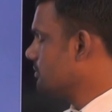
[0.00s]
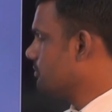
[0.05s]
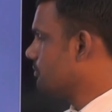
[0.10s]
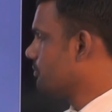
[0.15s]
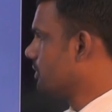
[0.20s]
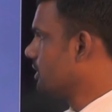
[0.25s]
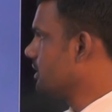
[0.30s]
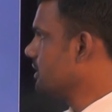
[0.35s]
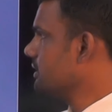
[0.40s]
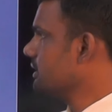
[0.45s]

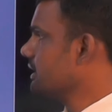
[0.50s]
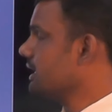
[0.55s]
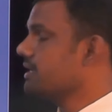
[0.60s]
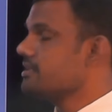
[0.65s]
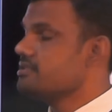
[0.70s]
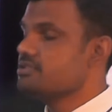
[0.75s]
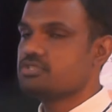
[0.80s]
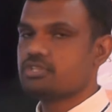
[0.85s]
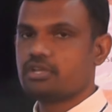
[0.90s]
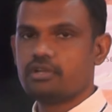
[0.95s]
one
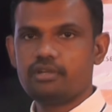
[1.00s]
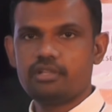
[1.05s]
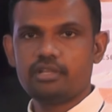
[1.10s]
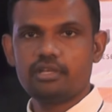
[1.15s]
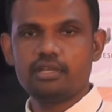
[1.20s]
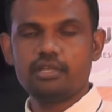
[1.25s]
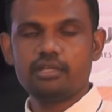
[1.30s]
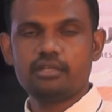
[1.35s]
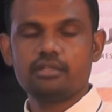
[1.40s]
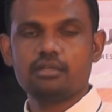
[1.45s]
can
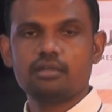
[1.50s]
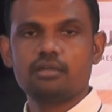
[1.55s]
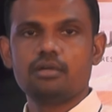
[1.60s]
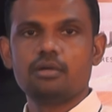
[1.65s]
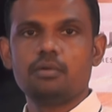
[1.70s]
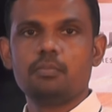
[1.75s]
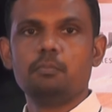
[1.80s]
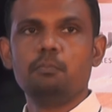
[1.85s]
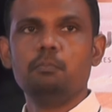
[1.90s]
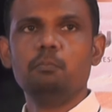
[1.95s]
generate
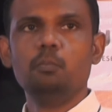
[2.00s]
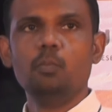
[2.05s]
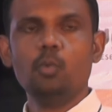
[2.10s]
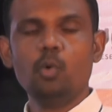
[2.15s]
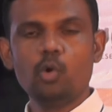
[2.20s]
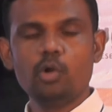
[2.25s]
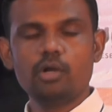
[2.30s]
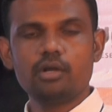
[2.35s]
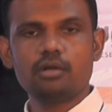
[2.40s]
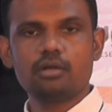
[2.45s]

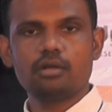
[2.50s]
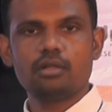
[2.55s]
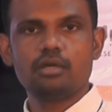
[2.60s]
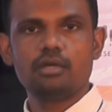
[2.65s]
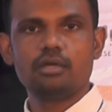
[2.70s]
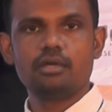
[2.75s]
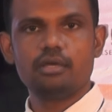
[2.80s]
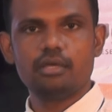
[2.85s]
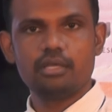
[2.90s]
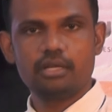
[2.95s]
more
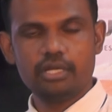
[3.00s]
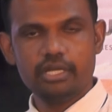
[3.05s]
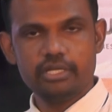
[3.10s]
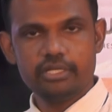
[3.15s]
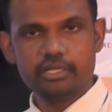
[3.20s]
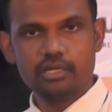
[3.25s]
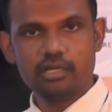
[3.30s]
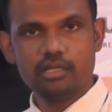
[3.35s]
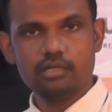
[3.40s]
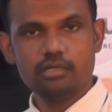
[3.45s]

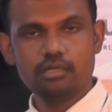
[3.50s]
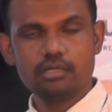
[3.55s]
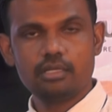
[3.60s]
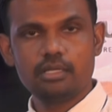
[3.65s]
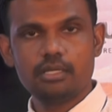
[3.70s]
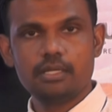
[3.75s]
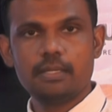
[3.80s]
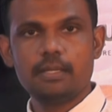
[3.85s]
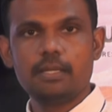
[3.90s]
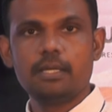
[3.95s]
return
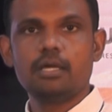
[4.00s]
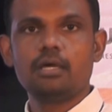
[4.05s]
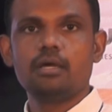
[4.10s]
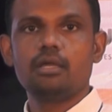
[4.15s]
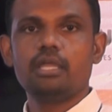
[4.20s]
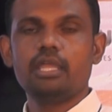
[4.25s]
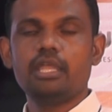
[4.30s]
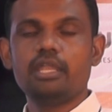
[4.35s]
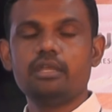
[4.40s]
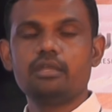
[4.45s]

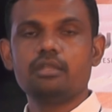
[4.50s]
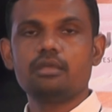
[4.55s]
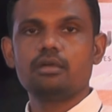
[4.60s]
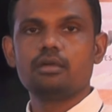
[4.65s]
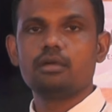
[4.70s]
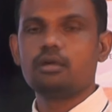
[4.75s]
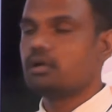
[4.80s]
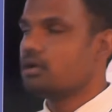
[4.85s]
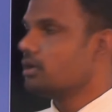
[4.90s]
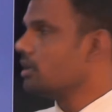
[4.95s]
and
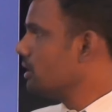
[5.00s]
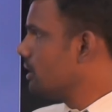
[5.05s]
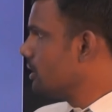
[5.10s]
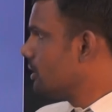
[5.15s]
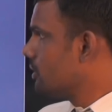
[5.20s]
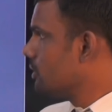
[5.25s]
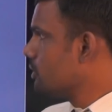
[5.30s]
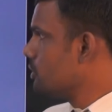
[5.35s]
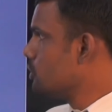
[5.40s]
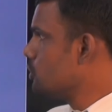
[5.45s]

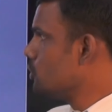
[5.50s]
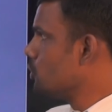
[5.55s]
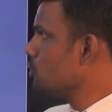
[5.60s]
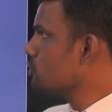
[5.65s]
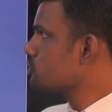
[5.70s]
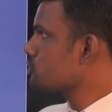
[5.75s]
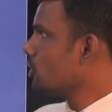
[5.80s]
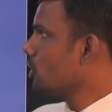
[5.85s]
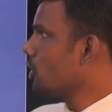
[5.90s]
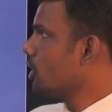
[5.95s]

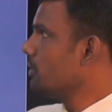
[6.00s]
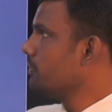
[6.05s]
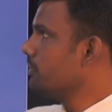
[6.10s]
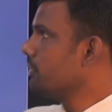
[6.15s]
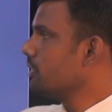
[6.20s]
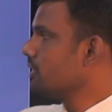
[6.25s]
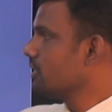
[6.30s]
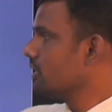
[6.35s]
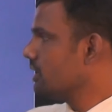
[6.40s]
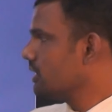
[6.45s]
use of
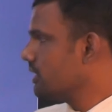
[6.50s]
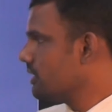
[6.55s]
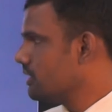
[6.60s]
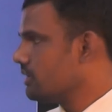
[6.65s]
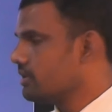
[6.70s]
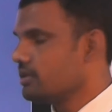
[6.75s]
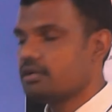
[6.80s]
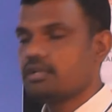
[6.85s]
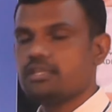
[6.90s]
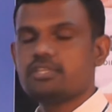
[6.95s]

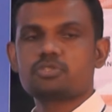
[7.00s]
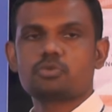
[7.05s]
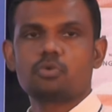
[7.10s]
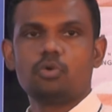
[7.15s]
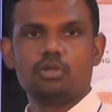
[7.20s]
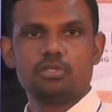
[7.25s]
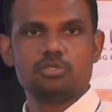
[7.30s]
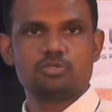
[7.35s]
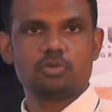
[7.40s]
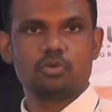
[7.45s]
risk
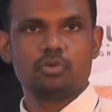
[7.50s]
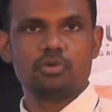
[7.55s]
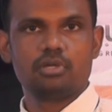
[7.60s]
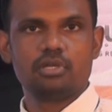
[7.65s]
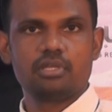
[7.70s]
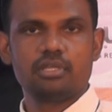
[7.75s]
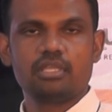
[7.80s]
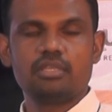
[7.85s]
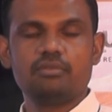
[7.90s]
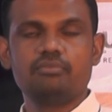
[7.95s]
also.
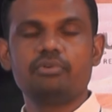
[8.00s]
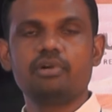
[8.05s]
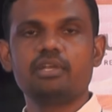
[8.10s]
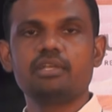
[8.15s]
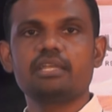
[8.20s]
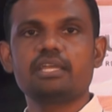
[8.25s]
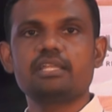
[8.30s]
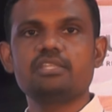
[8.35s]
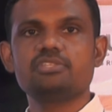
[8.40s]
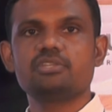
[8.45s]
One
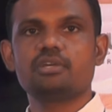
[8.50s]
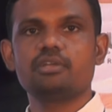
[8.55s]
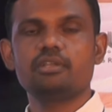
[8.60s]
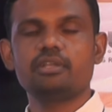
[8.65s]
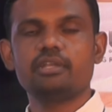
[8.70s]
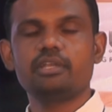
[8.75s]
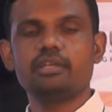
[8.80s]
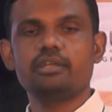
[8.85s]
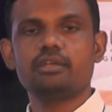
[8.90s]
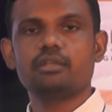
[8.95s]
can
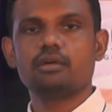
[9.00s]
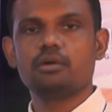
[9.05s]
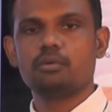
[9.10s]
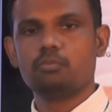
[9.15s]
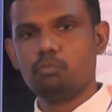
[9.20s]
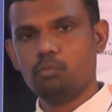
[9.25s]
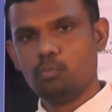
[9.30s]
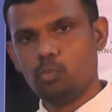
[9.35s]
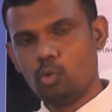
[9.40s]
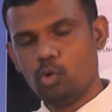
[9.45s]
generate
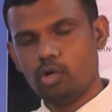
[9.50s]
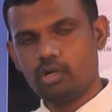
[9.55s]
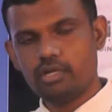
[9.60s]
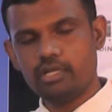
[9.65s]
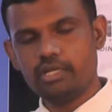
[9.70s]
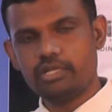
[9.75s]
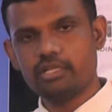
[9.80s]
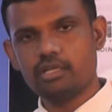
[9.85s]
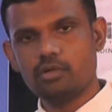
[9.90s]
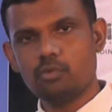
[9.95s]
more
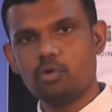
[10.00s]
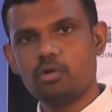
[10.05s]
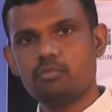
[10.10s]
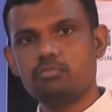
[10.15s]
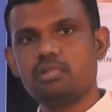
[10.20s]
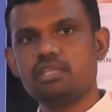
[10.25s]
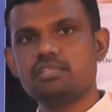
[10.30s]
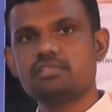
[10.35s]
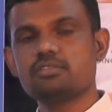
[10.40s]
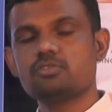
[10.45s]
return on
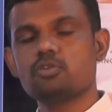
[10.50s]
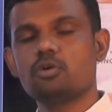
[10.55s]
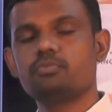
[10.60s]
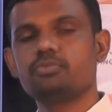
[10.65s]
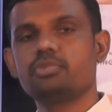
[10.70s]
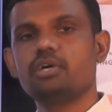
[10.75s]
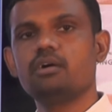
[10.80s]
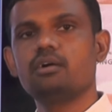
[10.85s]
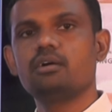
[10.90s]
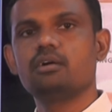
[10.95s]
basis of
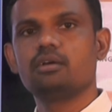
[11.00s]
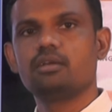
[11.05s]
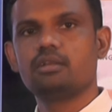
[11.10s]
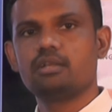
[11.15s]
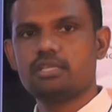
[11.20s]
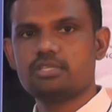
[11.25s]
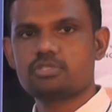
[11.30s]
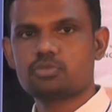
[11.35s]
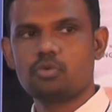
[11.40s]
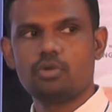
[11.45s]
the
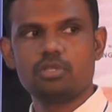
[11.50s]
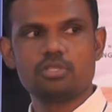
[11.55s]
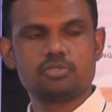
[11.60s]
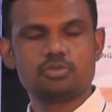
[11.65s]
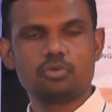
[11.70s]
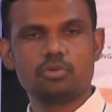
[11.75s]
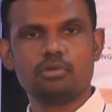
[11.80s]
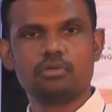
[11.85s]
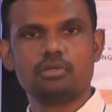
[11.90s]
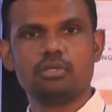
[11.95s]
risk
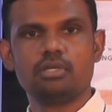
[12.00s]
also.